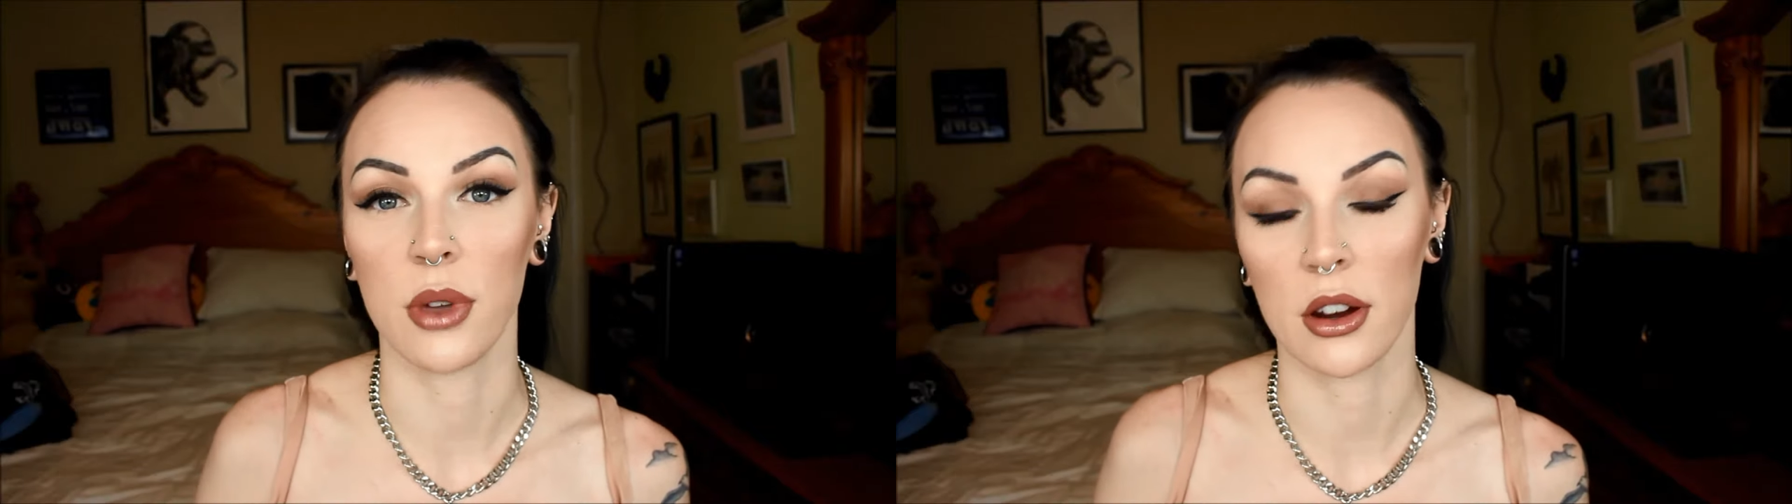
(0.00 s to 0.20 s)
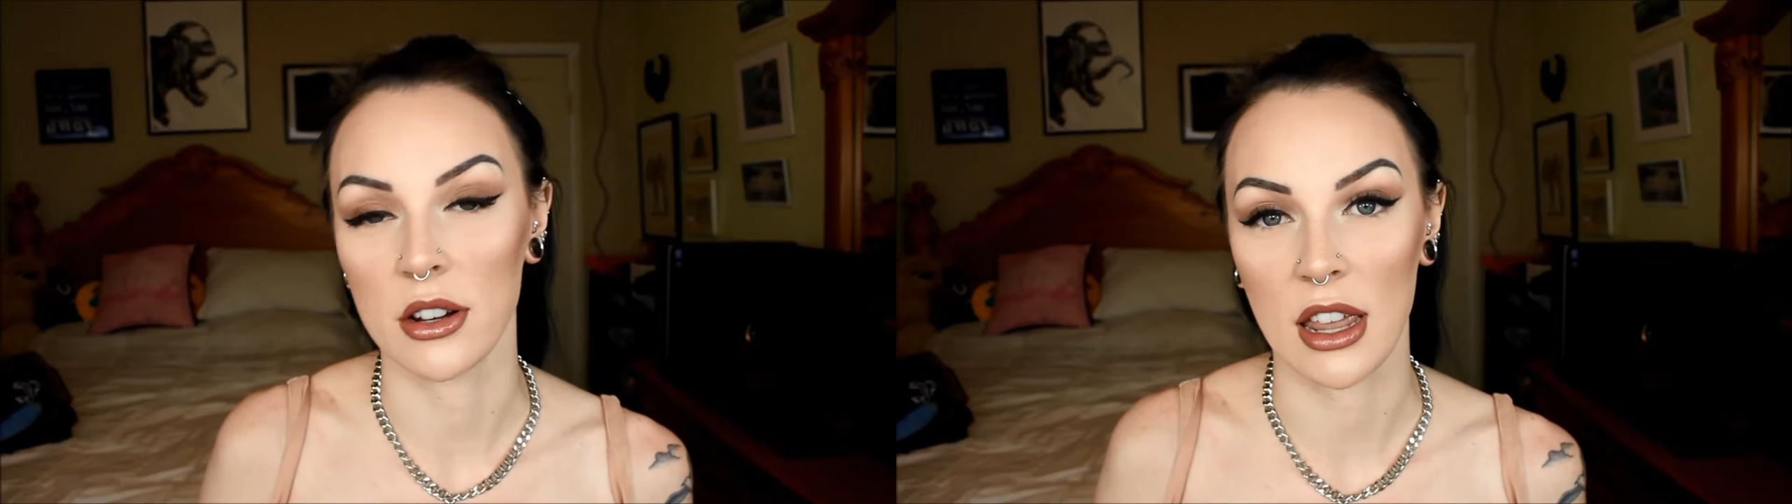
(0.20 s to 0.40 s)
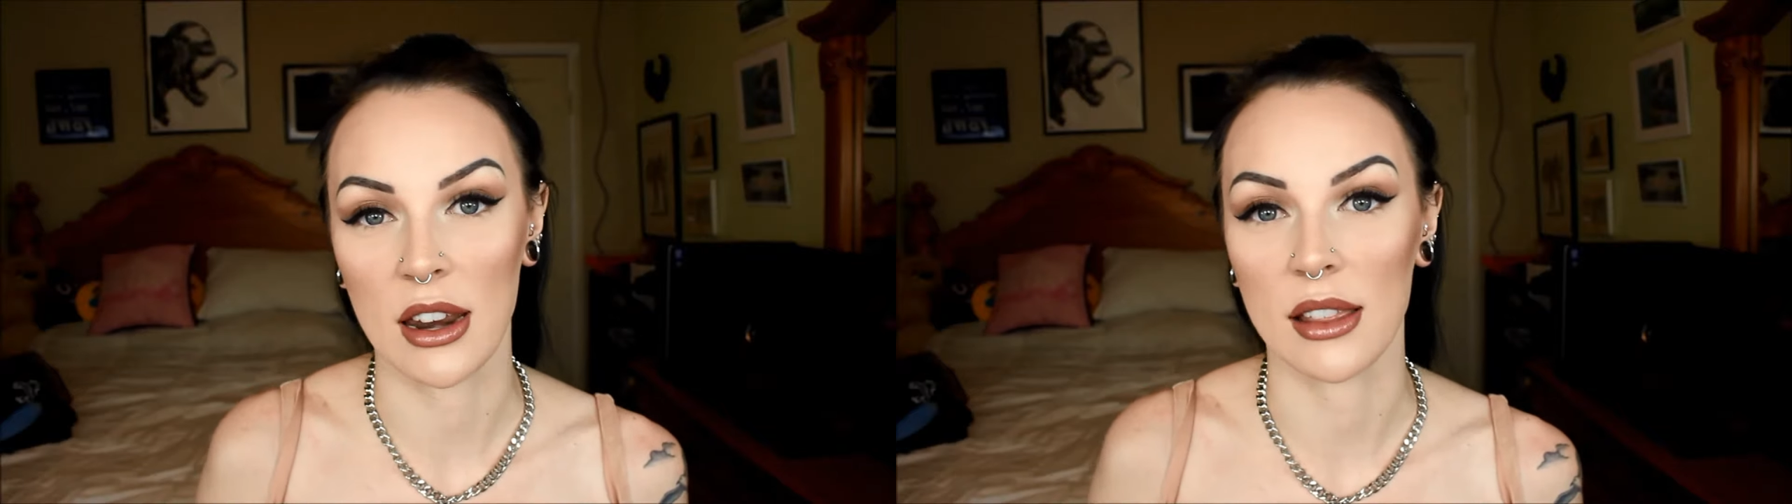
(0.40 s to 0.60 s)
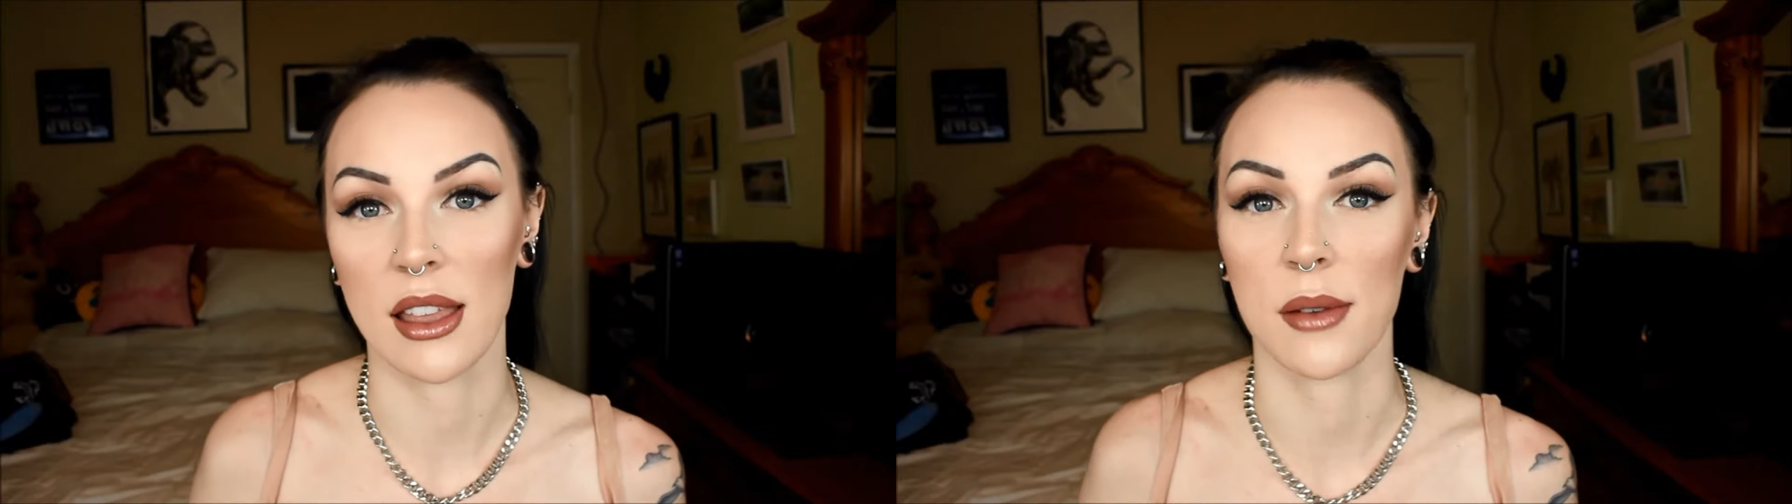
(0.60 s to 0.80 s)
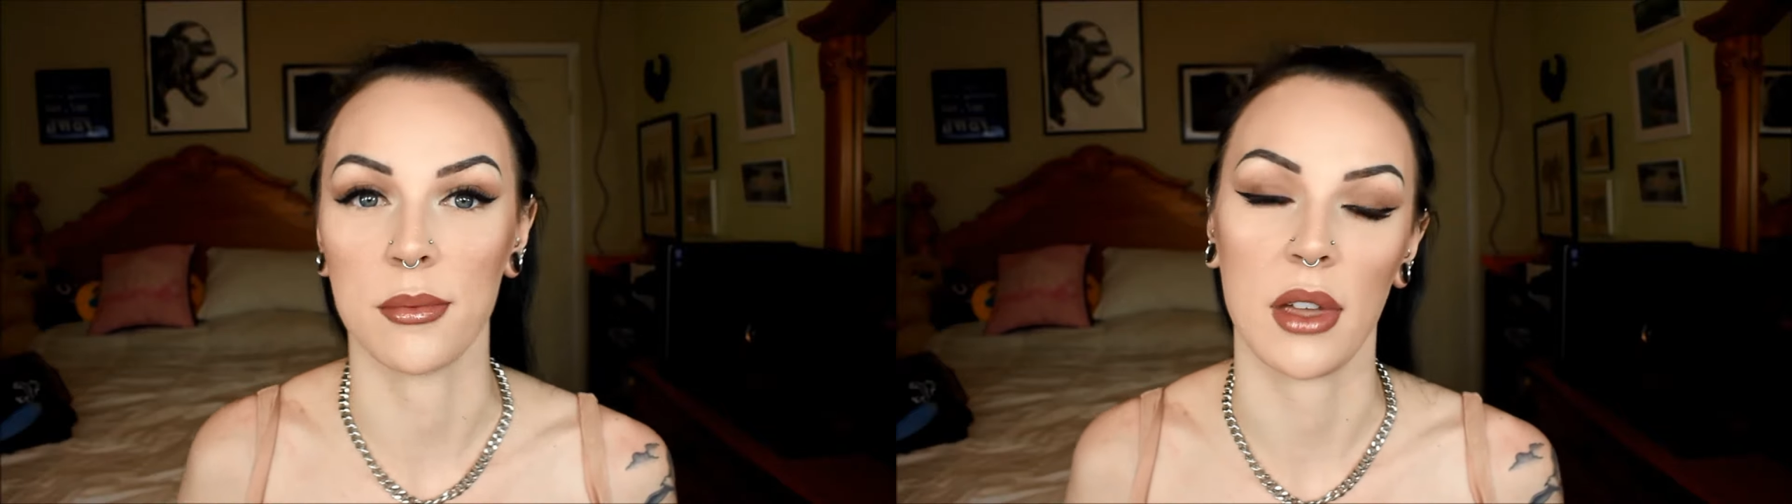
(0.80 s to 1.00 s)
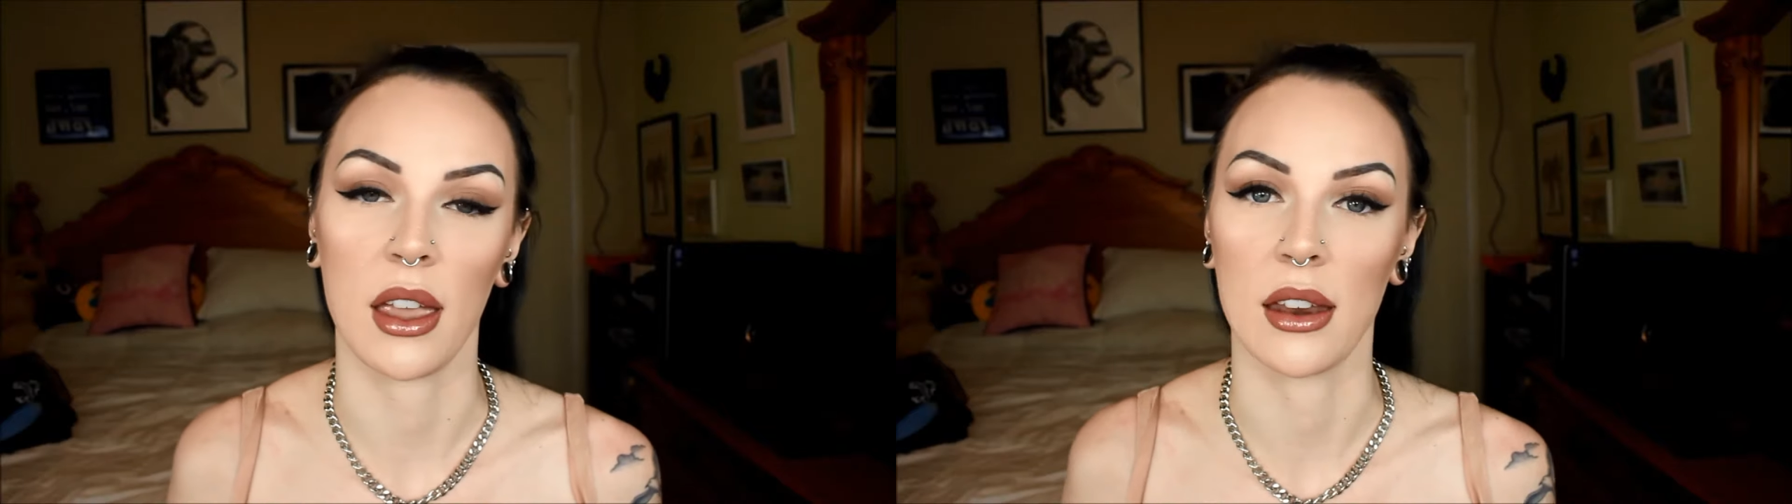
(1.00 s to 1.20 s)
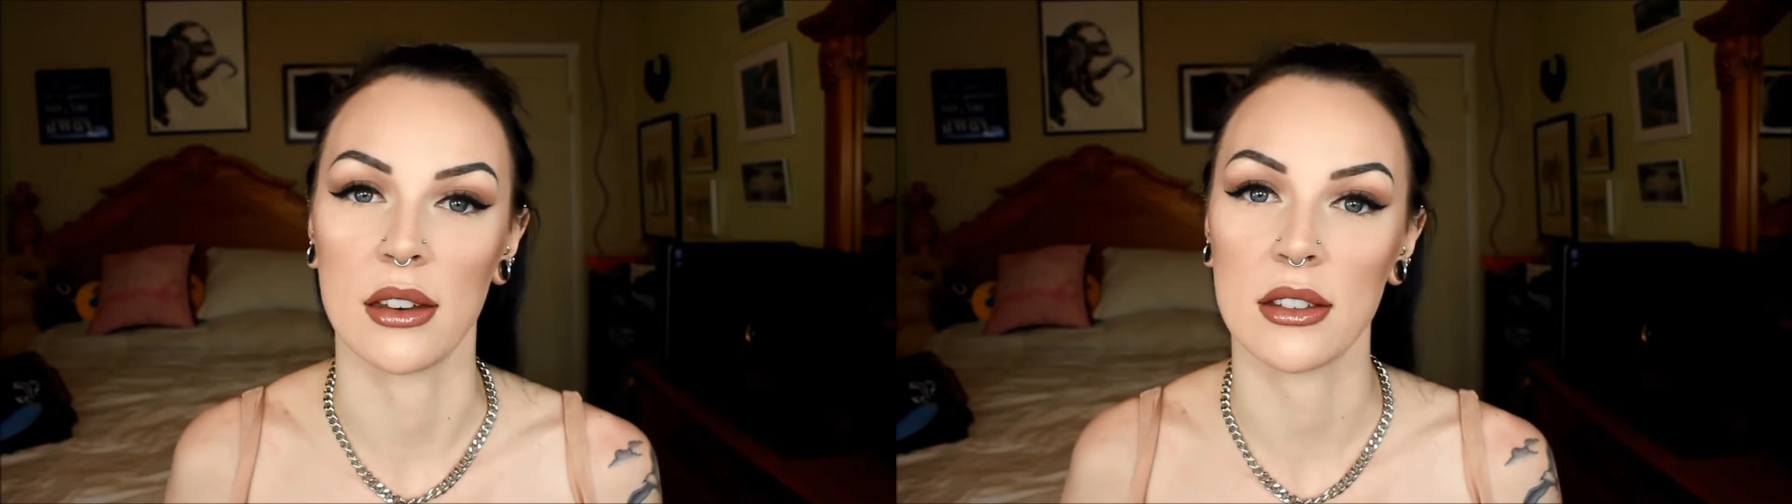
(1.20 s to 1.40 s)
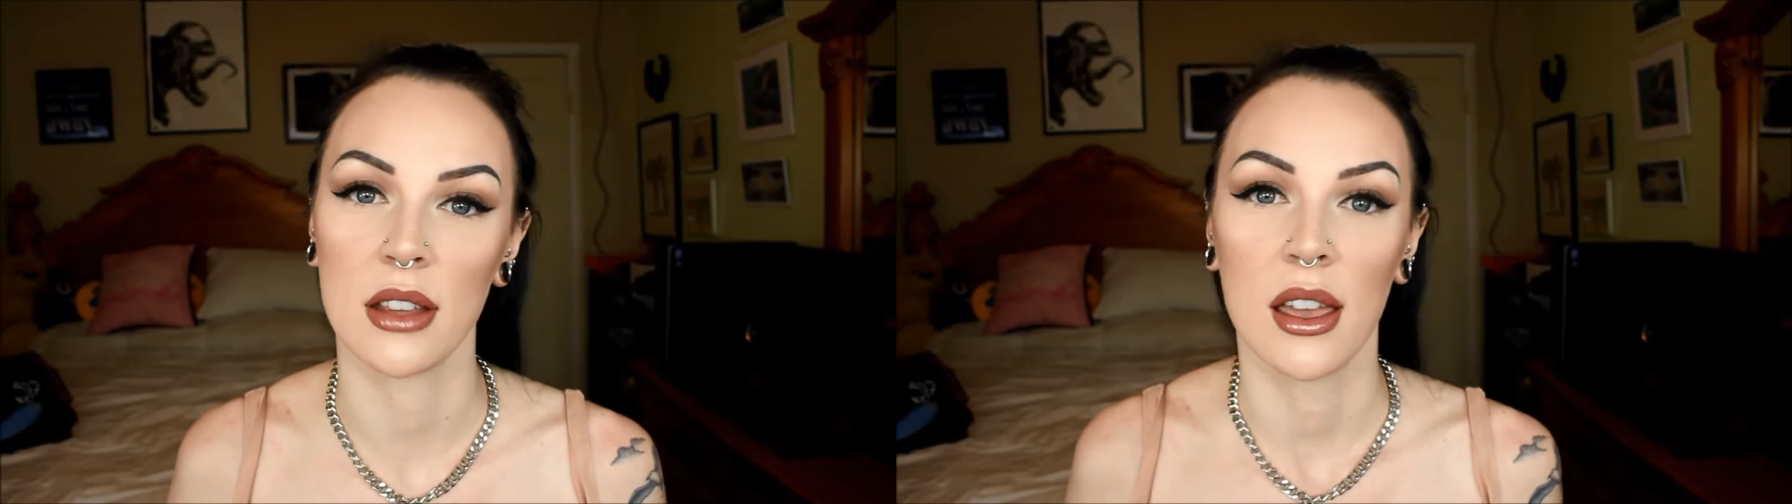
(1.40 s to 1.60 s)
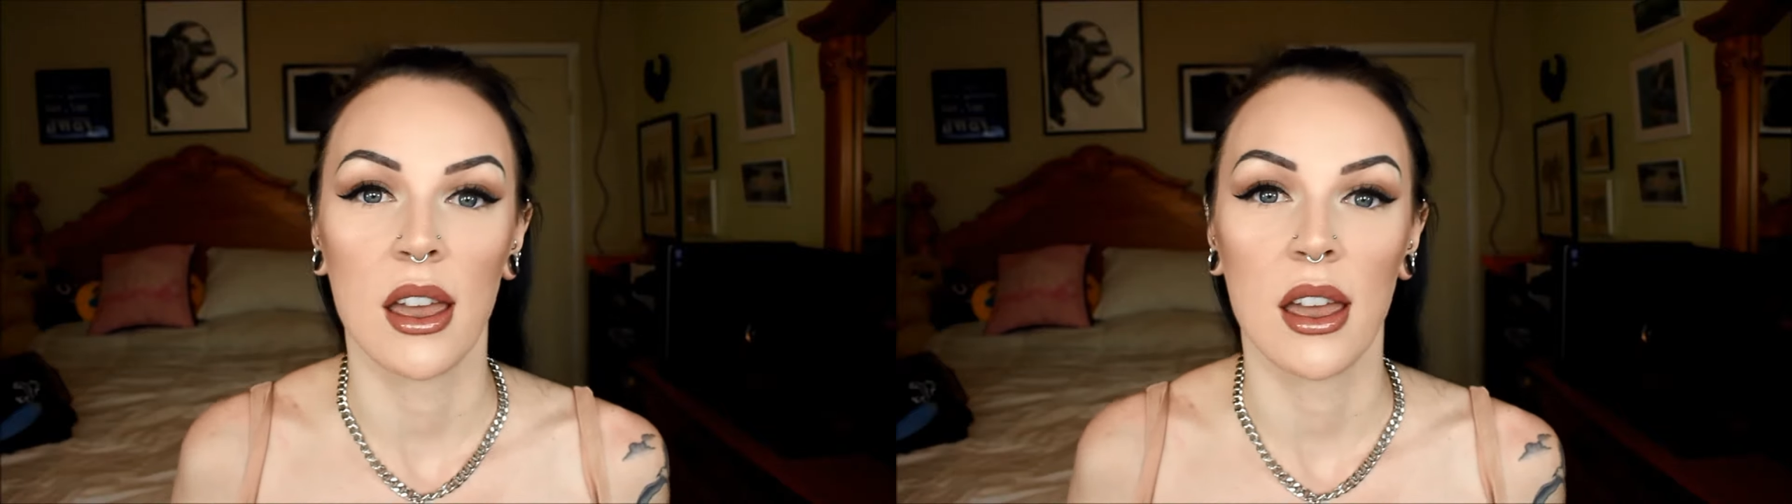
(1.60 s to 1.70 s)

irritated them and